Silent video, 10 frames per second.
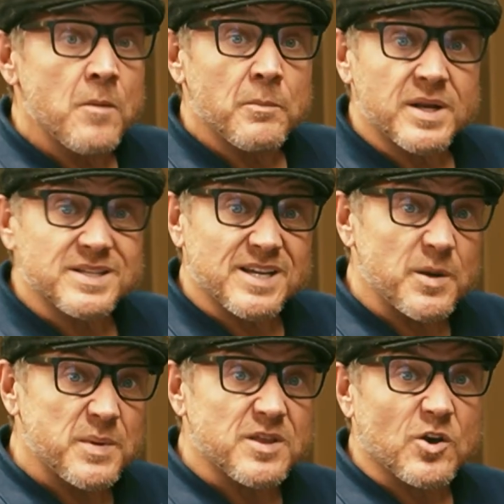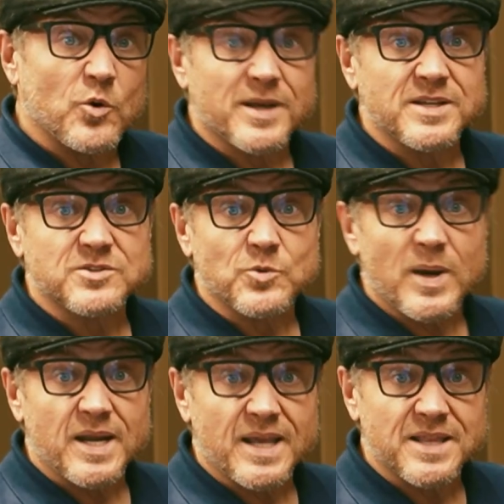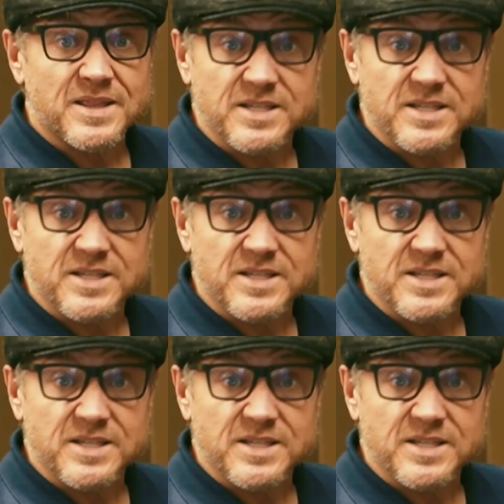But it's going to be the quickest way to get